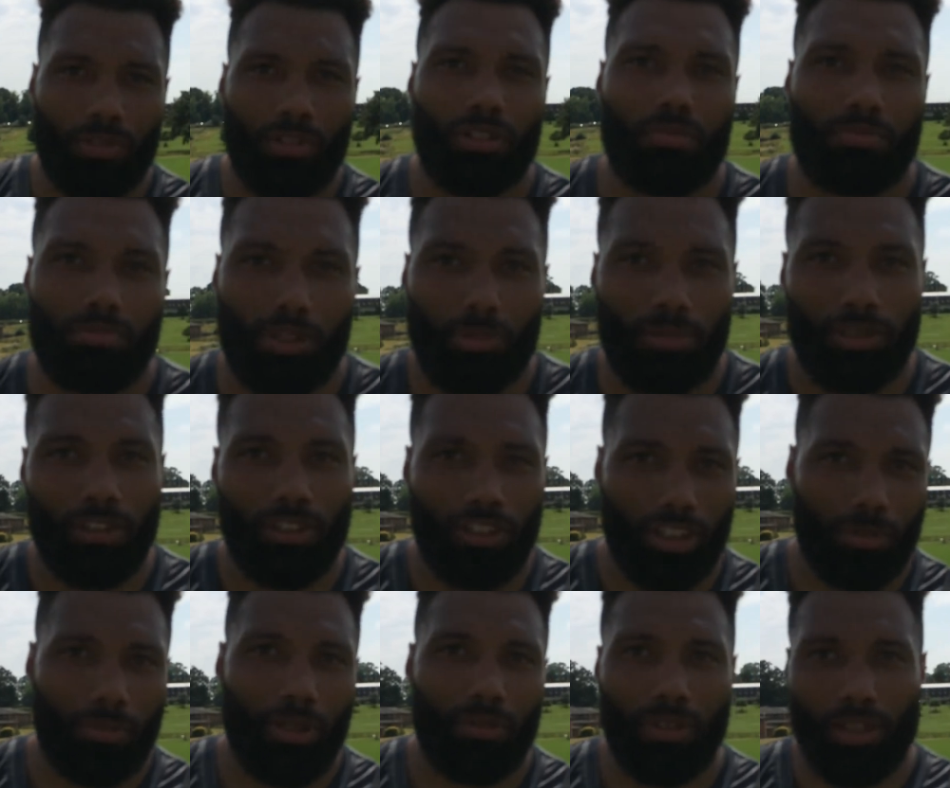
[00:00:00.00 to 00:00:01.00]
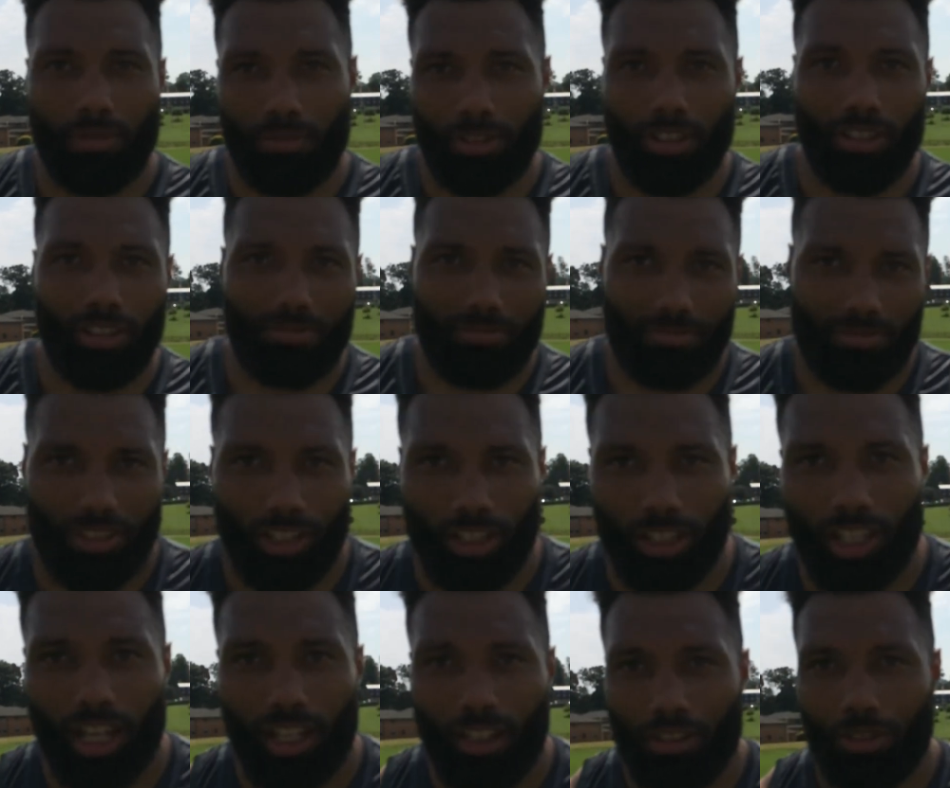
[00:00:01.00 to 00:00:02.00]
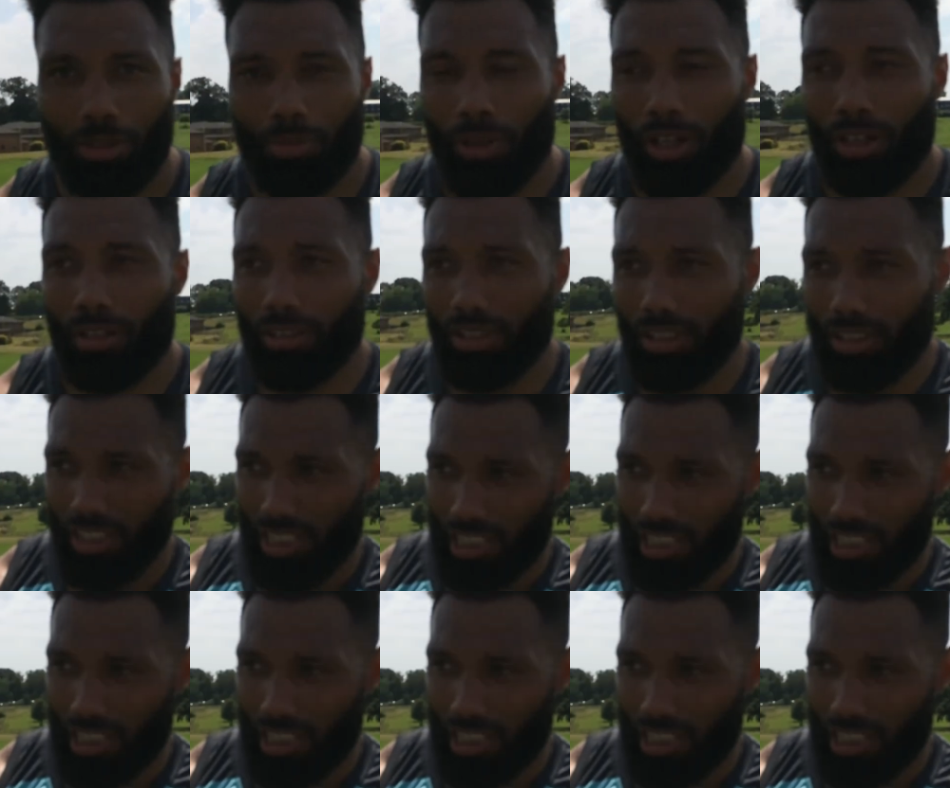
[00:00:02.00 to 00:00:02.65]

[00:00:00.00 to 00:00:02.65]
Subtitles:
I've probably got it in my favour that I can do both.